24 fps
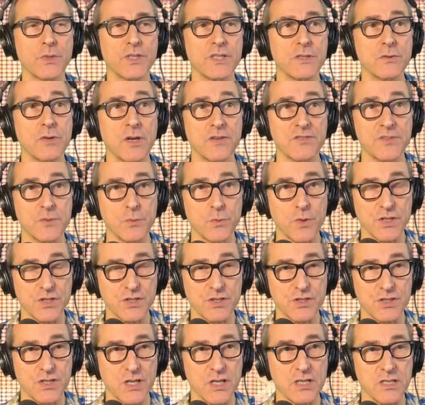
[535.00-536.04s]
and we do have some
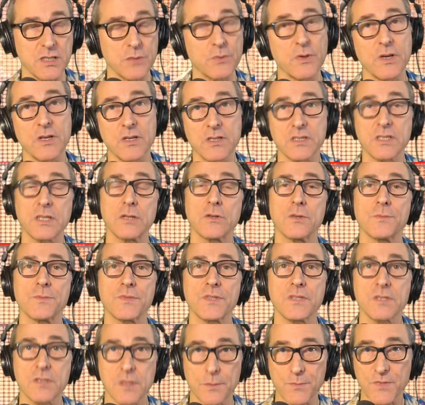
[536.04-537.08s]
questions actually, we're going to deal with
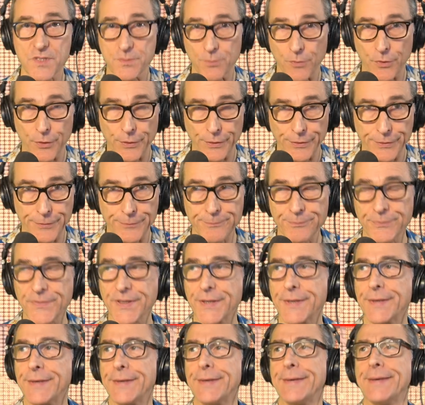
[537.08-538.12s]
them some tomorrow.
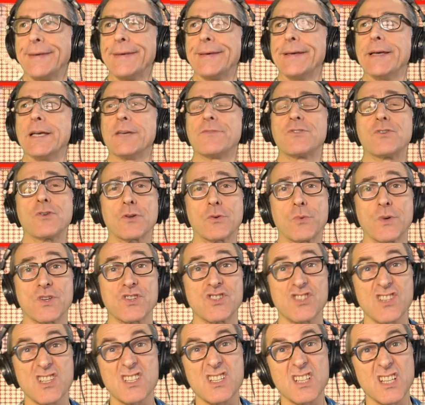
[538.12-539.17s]
If you've got a
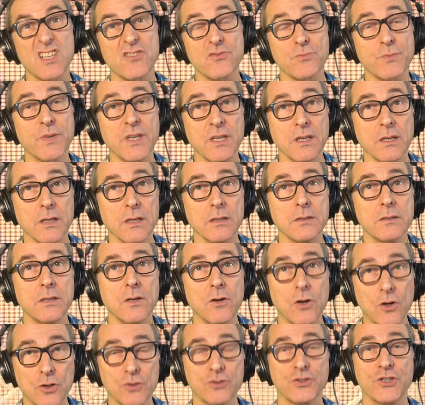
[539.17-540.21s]
question, just leave them here
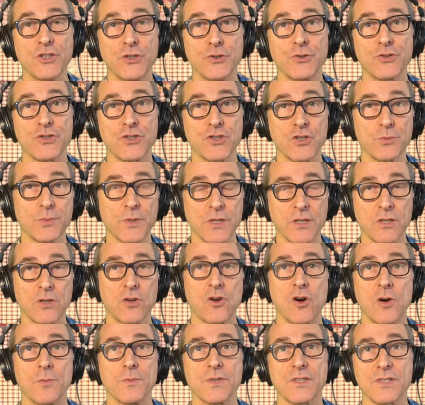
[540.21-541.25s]
on YouTube in the
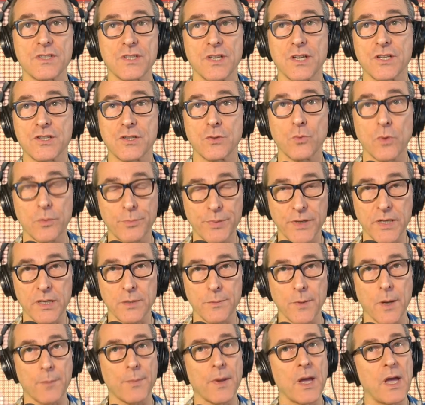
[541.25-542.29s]
comments section. We'll pick
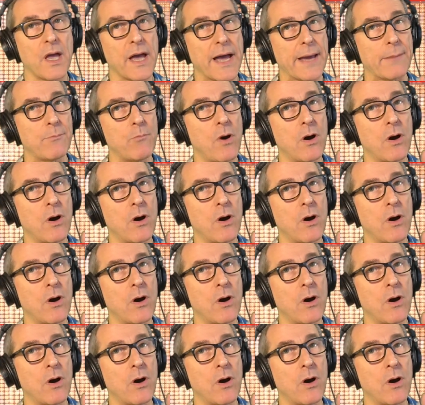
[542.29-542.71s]
them up and